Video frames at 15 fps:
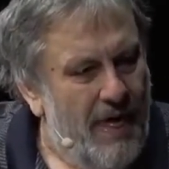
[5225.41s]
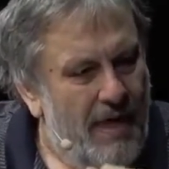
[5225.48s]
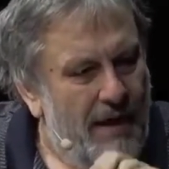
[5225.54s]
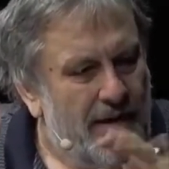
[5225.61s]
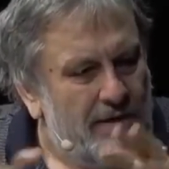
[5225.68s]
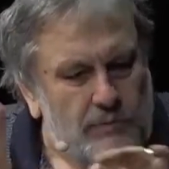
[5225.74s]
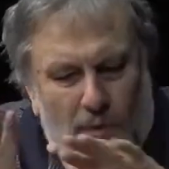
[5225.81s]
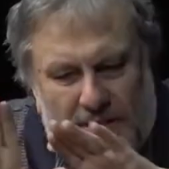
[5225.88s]

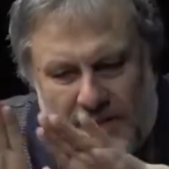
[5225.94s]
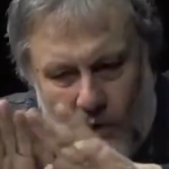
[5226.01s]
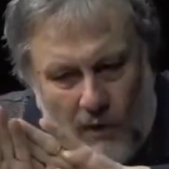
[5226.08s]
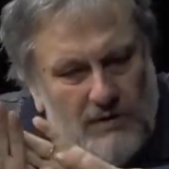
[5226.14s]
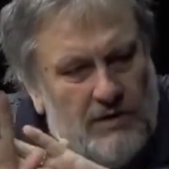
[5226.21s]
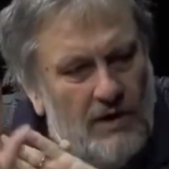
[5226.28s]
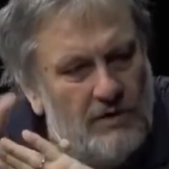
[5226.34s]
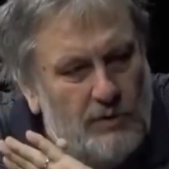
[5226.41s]
It was
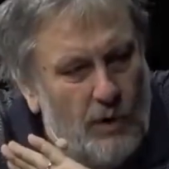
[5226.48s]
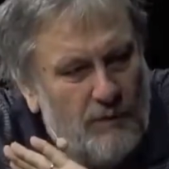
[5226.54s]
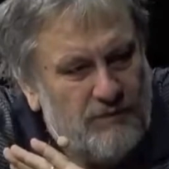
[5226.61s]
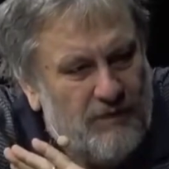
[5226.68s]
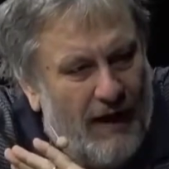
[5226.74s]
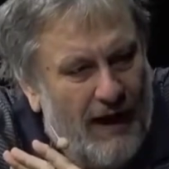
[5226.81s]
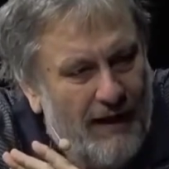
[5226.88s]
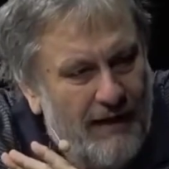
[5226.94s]
not too
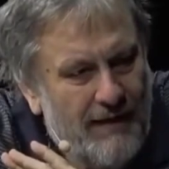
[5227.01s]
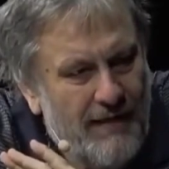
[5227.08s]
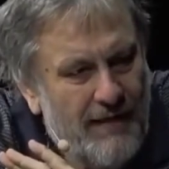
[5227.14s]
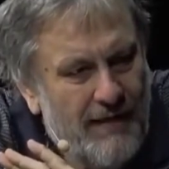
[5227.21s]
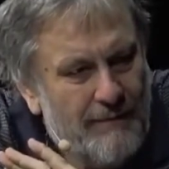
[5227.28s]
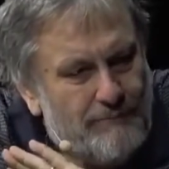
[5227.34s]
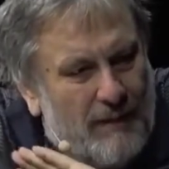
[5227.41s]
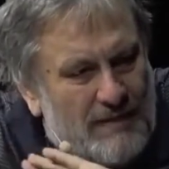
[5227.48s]
far,
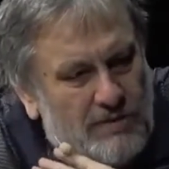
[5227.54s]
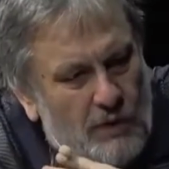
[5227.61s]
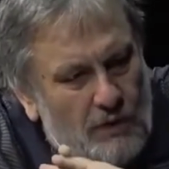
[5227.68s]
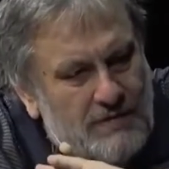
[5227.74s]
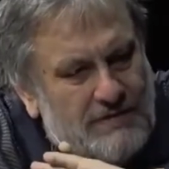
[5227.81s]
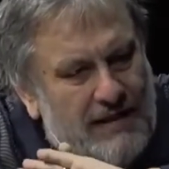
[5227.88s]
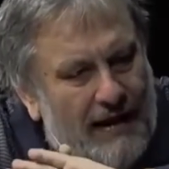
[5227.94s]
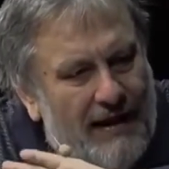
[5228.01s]
but
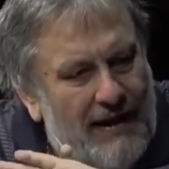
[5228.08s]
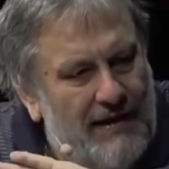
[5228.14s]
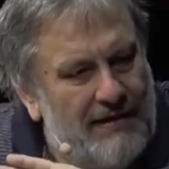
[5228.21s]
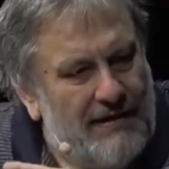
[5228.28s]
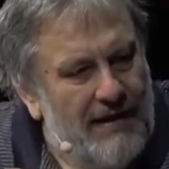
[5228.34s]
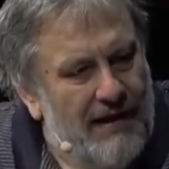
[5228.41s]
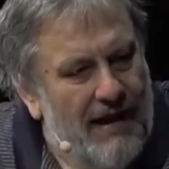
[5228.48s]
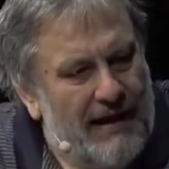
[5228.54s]
not
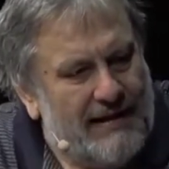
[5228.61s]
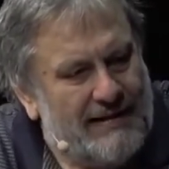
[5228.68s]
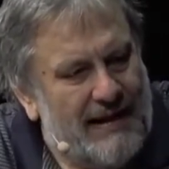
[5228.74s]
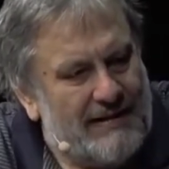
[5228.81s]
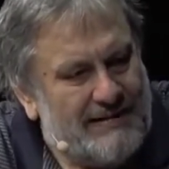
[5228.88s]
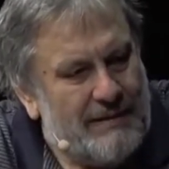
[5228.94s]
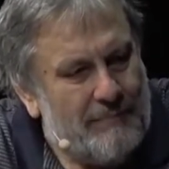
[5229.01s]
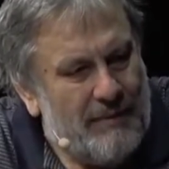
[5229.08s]
directly
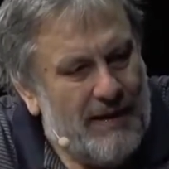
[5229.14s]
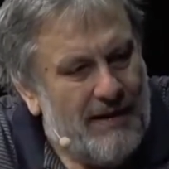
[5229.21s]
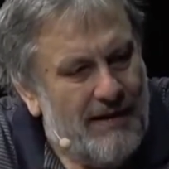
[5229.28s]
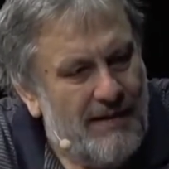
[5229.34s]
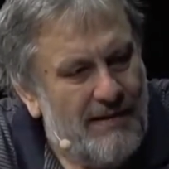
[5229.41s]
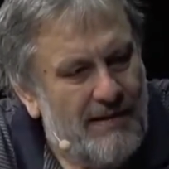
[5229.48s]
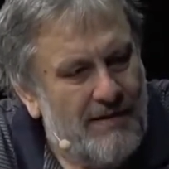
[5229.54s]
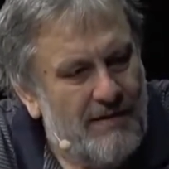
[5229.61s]
accessible.
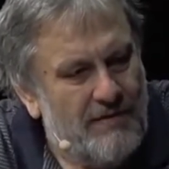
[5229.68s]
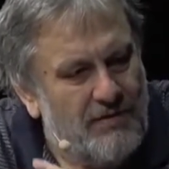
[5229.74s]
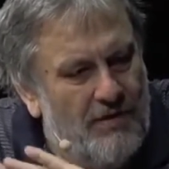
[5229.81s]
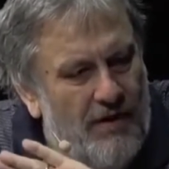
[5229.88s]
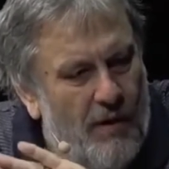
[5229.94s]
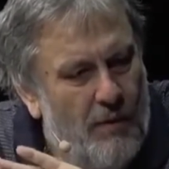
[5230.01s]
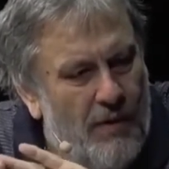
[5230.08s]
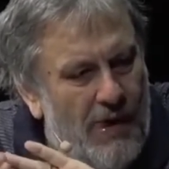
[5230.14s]
You
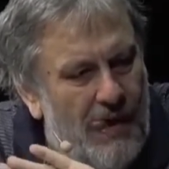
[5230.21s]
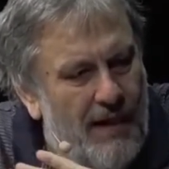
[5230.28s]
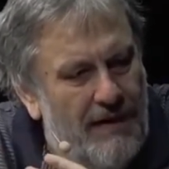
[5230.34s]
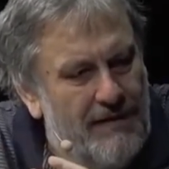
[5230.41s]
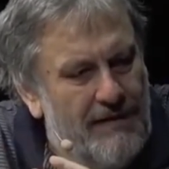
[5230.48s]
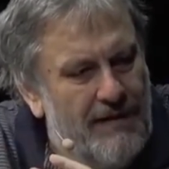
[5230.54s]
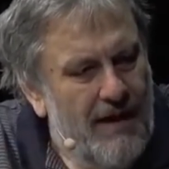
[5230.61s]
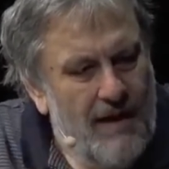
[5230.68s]
know,
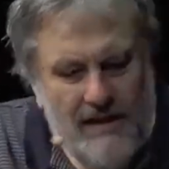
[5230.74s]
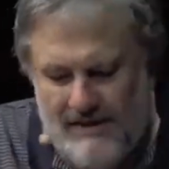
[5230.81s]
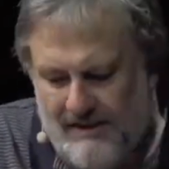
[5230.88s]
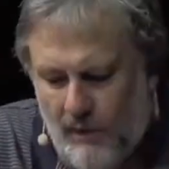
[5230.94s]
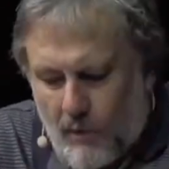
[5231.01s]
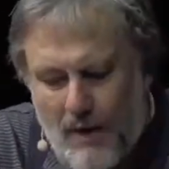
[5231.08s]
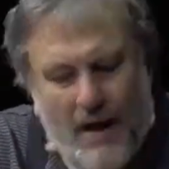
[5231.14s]
so